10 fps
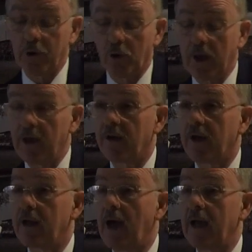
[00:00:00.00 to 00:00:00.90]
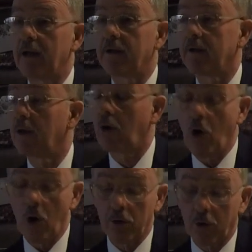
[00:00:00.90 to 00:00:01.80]
located on an island. In
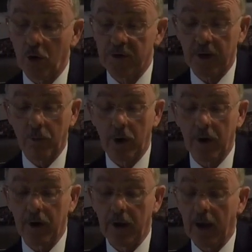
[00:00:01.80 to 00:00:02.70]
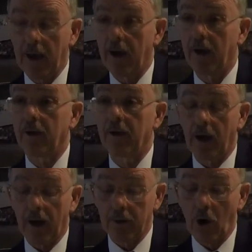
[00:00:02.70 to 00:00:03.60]
Cork, of course, they were
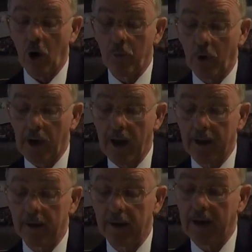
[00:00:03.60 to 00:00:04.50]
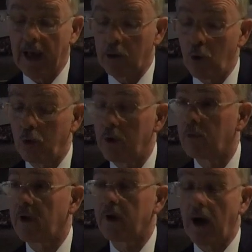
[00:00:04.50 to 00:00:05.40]
on Hallbow Line. In Athlone, it was
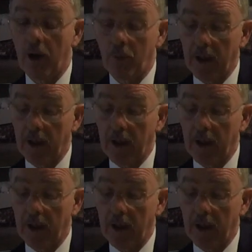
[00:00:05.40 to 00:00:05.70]
on Carbery